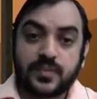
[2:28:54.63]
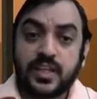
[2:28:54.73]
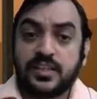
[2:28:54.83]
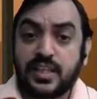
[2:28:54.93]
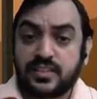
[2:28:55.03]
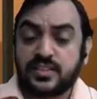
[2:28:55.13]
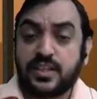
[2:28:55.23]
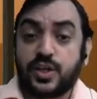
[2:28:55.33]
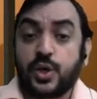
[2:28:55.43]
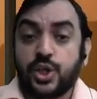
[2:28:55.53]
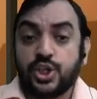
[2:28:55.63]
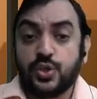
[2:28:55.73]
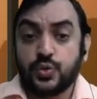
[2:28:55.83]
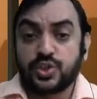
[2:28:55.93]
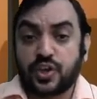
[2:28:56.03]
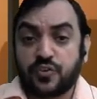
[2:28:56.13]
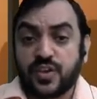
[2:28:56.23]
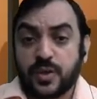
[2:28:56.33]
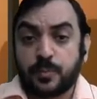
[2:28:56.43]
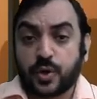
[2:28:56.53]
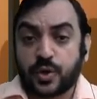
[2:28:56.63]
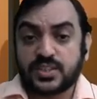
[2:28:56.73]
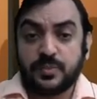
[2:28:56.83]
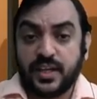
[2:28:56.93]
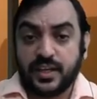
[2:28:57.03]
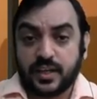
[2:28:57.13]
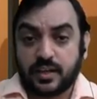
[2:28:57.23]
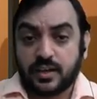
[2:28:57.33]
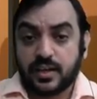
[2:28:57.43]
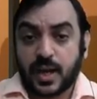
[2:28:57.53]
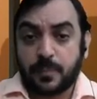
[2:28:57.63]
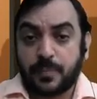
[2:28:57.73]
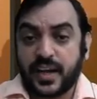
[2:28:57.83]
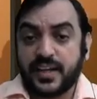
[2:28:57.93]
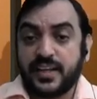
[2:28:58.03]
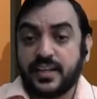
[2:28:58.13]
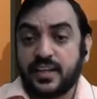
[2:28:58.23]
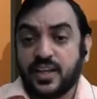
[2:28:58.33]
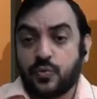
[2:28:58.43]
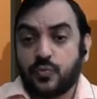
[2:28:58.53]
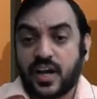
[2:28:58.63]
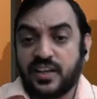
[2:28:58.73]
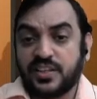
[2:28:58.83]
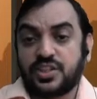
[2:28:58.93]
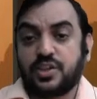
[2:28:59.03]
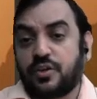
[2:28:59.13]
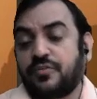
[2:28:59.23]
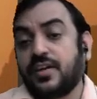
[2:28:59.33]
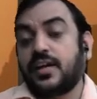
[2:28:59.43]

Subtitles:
This is the use of proxy beta applied in valuation of